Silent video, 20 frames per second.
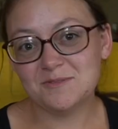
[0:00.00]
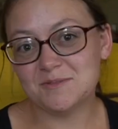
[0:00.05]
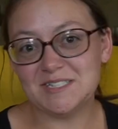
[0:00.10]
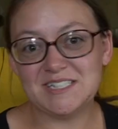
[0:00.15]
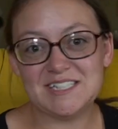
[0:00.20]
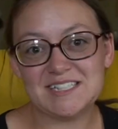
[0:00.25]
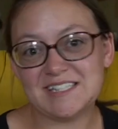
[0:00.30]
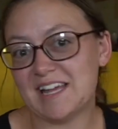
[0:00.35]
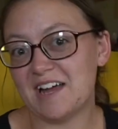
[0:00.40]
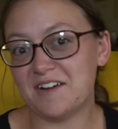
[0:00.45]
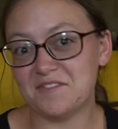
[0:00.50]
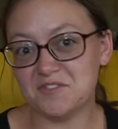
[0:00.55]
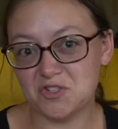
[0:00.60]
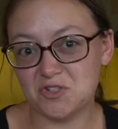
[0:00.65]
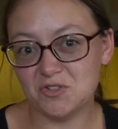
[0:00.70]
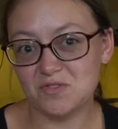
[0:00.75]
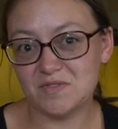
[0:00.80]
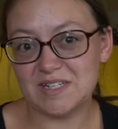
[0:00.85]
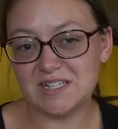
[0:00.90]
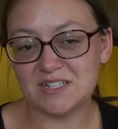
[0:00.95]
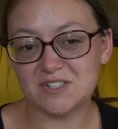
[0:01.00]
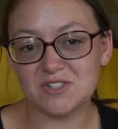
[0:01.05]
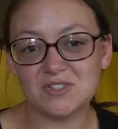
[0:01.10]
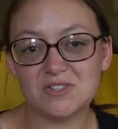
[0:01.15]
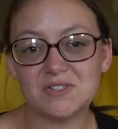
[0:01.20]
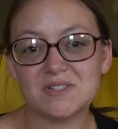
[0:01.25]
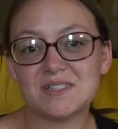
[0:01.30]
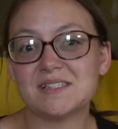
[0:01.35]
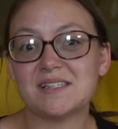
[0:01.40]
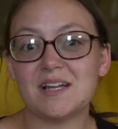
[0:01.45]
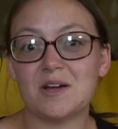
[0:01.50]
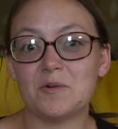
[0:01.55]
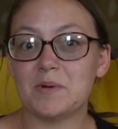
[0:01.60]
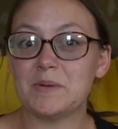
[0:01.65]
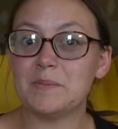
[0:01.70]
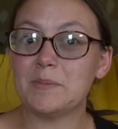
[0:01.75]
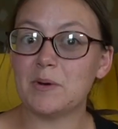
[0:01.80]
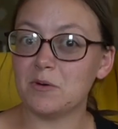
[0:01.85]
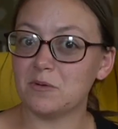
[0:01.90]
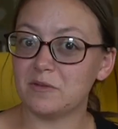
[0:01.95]
We just have two vehicles that we
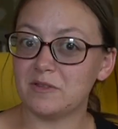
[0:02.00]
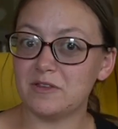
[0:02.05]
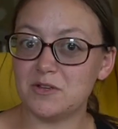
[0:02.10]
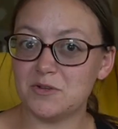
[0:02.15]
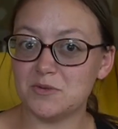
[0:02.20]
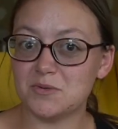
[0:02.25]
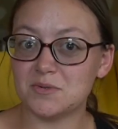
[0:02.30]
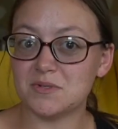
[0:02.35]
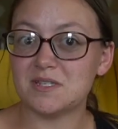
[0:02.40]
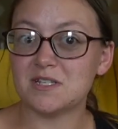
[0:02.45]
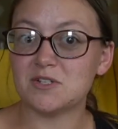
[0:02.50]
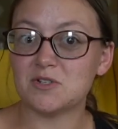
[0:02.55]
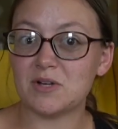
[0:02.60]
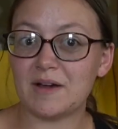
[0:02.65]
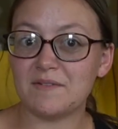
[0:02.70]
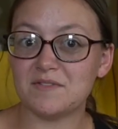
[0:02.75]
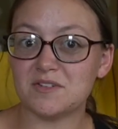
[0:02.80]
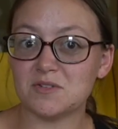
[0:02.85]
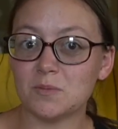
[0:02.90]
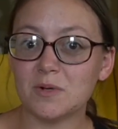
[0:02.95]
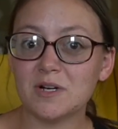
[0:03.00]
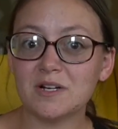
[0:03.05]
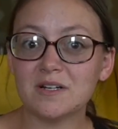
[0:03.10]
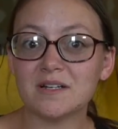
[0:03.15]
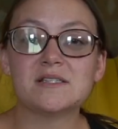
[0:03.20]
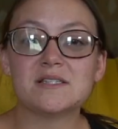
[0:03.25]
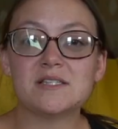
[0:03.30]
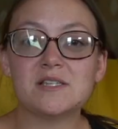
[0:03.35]
both use to drive to work.